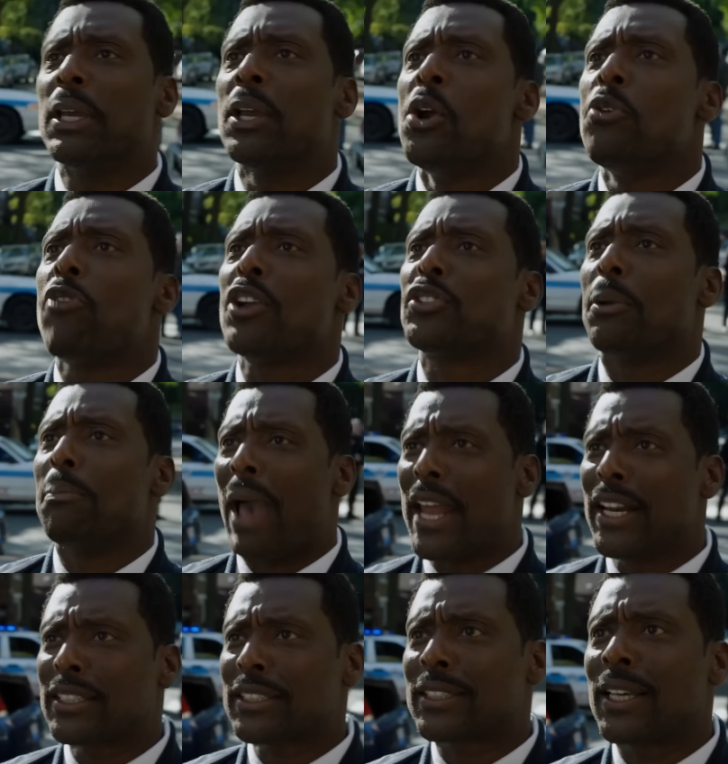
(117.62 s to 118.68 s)
me. Roger
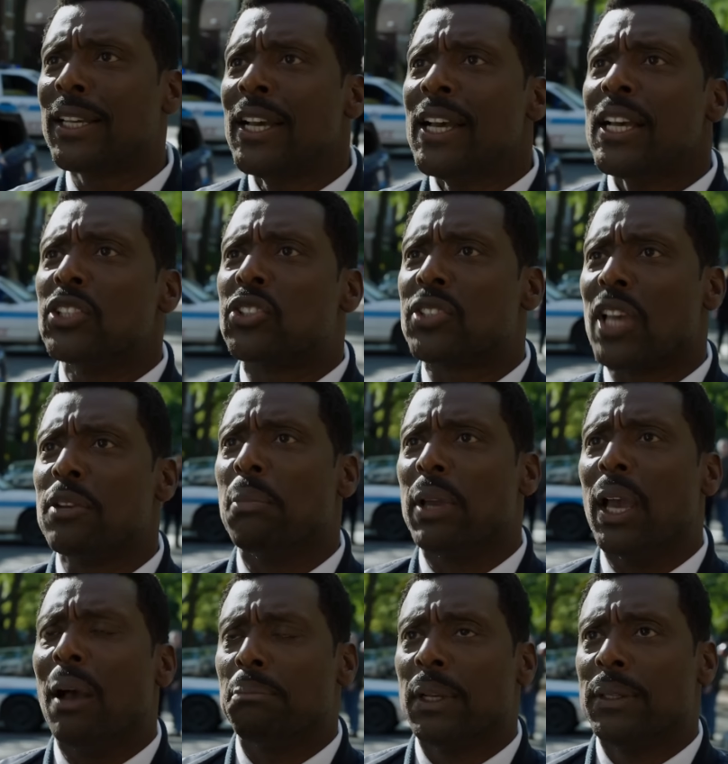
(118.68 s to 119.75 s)
Maddox is setting me
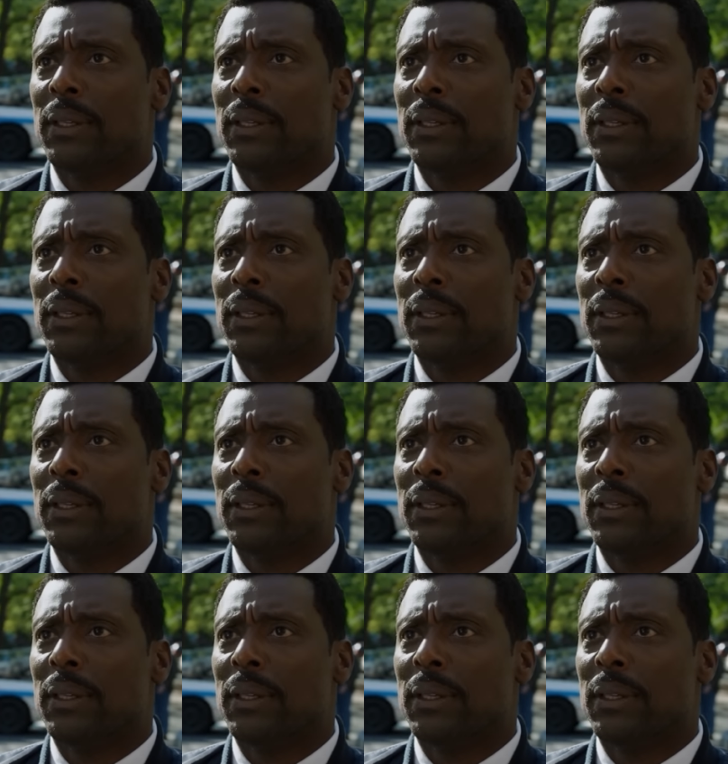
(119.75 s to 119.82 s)
up.